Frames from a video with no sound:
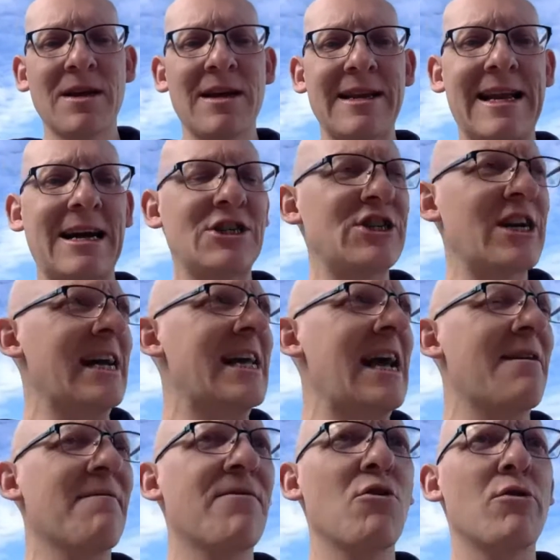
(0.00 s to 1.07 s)
Now, Jack
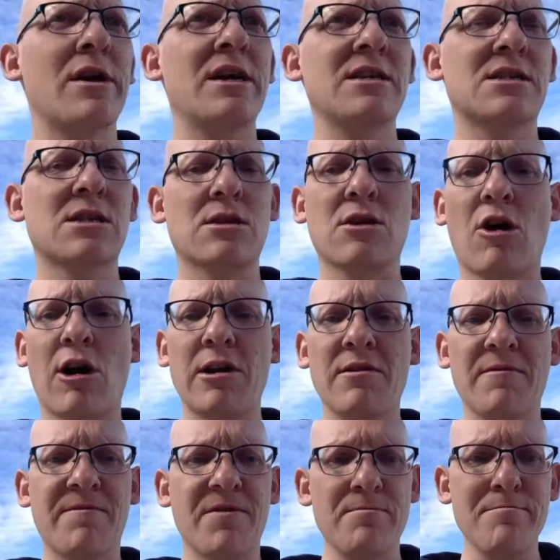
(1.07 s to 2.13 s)
Canfield is kind
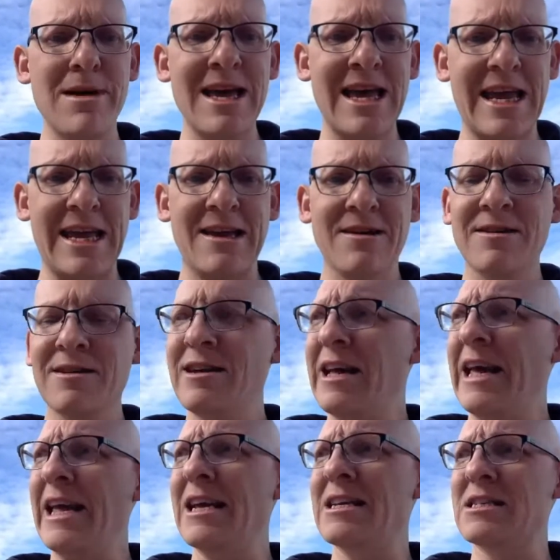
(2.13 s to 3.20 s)
of, for me,
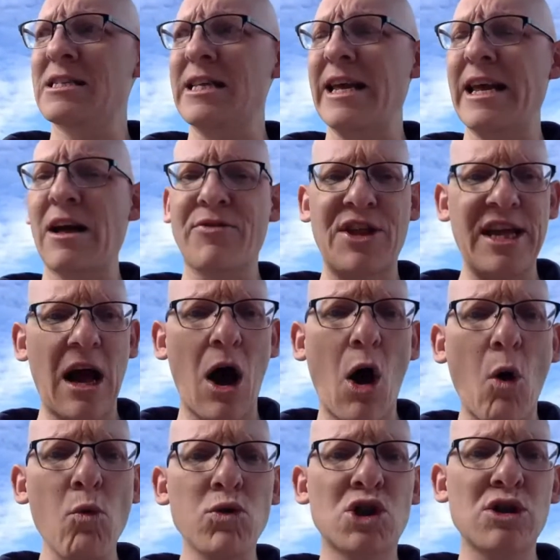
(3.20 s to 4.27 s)
he is the
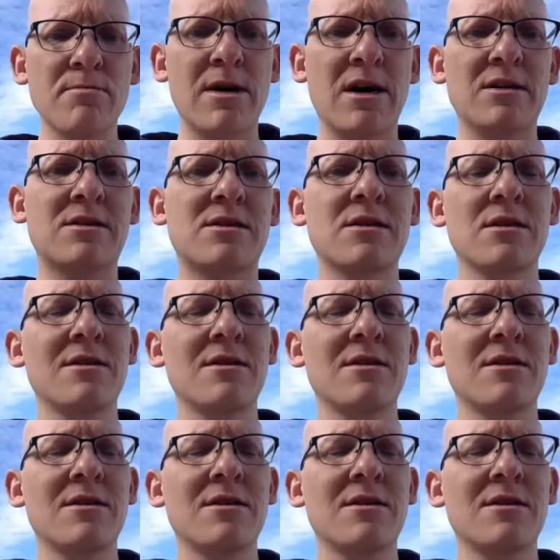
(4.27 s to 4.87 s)
ultimate